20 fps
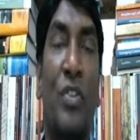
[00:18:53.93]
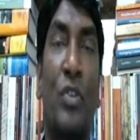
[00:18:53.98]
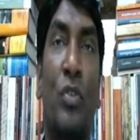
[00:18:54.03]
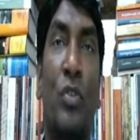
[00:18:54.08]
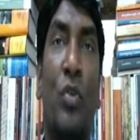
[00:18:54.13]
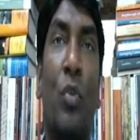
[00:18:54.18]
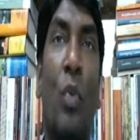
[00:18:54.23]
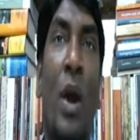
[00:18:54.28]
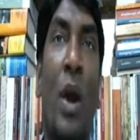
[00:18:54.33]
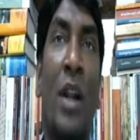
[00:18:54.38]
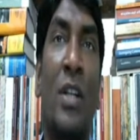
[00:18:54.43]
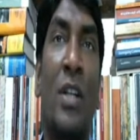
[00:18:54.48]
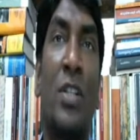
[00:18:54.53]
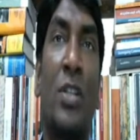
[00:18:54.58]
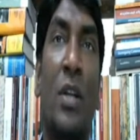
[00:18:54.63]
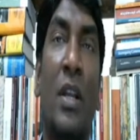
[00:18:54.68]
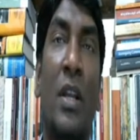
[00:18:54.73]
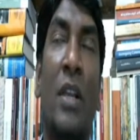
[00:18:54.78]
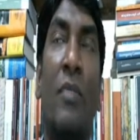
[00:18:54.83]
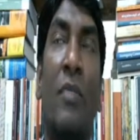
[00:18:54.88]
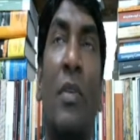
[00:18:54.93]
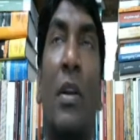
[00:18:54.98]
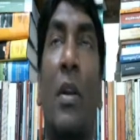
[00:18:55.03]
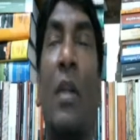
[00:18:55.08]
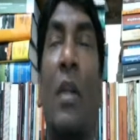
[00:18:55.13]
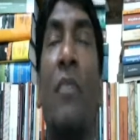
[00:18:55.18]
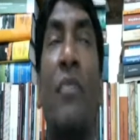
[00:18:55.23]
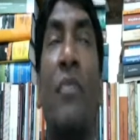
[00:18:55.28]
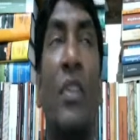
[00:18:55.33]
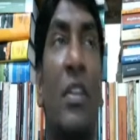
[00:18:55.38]
So once, even
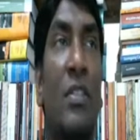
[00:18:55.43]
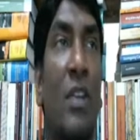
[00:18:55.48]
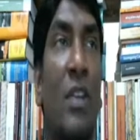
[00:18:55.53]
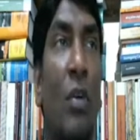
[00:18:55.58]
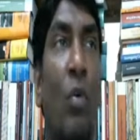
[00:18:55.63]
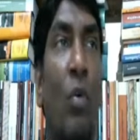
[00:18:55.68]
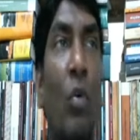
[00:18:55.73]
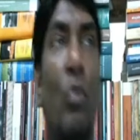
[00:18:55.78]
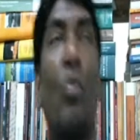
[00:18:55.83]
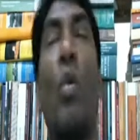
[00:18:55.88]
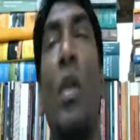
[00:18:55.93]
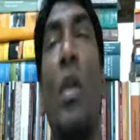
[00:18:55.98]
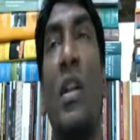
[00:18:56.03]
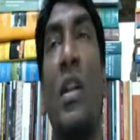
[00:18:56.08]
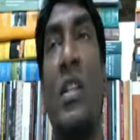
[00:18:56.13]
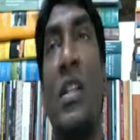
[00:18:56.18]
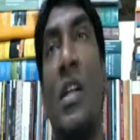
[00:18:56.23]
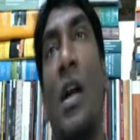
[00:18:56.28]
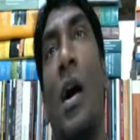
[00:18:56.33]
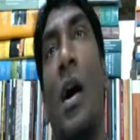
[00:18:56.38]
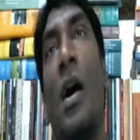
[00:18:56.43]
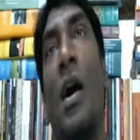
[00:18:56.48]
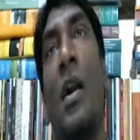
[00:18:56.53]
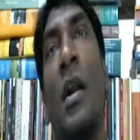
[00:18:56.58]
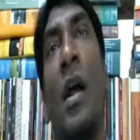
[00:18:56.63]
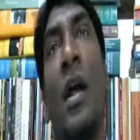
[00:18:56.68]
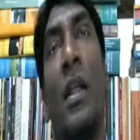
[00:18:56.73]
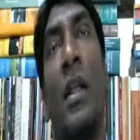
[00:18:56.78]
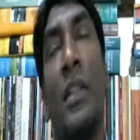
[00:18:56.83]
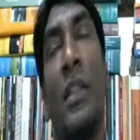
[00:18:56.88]
if it is a good quality car,
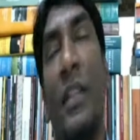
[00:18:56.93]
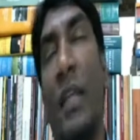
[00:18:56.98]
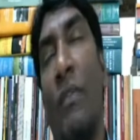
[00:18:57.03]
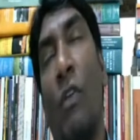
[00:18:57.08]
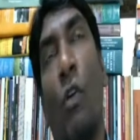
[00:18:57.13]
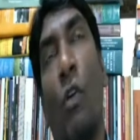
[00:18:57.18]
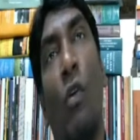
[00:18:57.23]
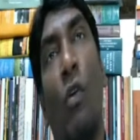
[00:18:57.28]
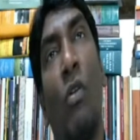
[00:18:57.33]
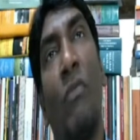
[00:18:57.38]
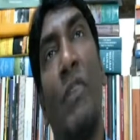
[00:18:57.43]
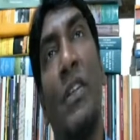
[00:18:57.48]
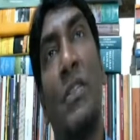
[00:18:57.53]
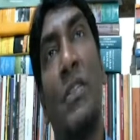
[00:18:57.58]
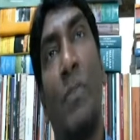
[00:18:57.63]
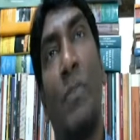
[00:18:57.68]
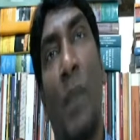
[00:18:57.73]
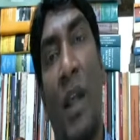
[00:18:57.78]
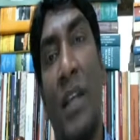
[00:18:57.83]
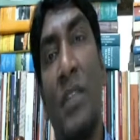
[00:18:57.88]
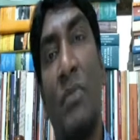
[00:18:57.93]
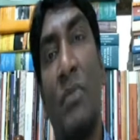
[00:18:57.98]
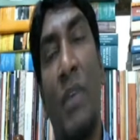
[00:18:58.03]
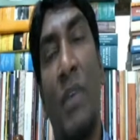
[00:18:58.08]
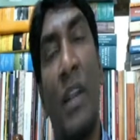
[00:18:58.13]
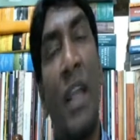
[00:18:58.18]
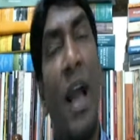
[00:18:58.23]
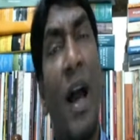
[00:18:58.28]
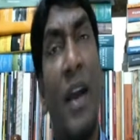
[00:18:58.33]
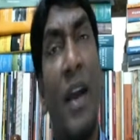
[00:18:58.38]
they will always price very
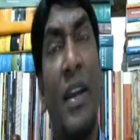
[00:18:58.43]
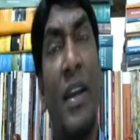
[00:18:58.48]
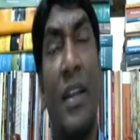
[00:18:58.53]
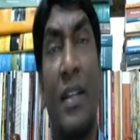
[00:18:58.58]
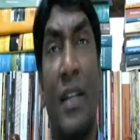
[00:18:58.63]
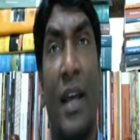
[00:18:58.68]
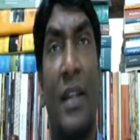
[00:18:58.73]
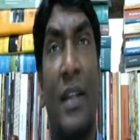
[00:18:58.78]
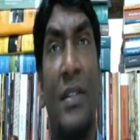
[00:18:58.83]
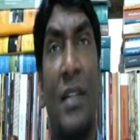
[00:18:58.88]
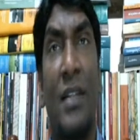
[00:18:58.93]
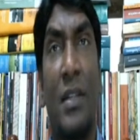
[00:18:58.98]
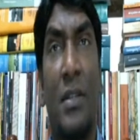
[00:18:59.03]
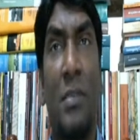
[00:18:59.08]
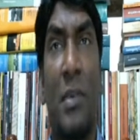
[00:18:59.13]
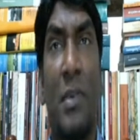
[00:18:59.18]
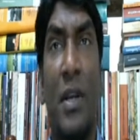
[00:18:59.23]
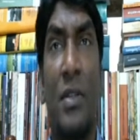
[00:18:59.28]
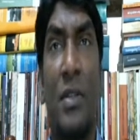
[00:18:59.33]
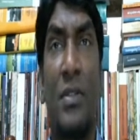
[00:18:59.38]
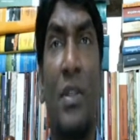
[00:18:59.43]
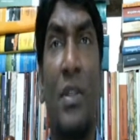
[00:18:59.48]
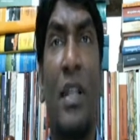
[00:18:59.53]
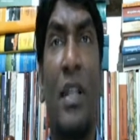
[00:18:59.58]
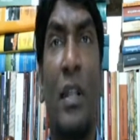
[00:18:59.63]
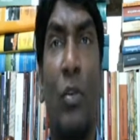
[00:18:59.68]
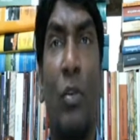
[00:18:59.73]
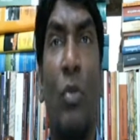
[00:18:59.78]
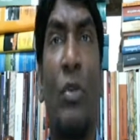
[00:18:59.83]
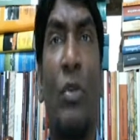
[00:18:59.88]
high in that sense, because they
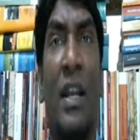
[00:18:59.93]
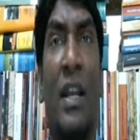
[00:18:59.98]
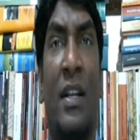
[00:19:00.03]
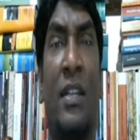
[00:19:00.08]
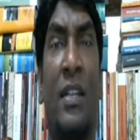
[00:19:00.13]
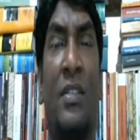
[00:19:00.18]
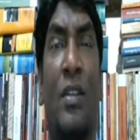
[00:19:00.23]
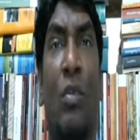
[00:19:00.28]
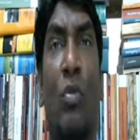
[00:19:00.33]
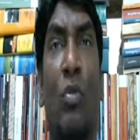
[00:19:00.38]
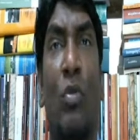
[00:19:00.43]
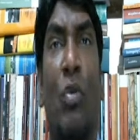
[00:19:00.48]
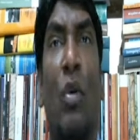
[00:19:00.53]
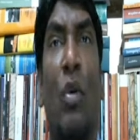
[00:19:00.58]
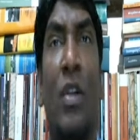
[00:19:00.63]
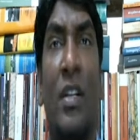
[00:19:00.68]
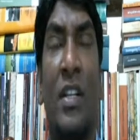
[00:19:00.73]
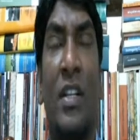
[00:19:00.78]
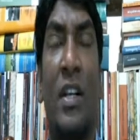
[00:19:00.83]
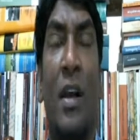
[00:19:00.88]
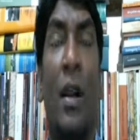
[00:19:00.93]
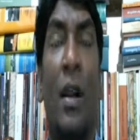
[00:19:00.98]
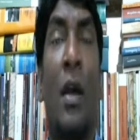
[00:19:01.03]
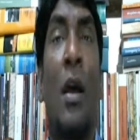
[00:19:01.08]
know that it's a good quality car,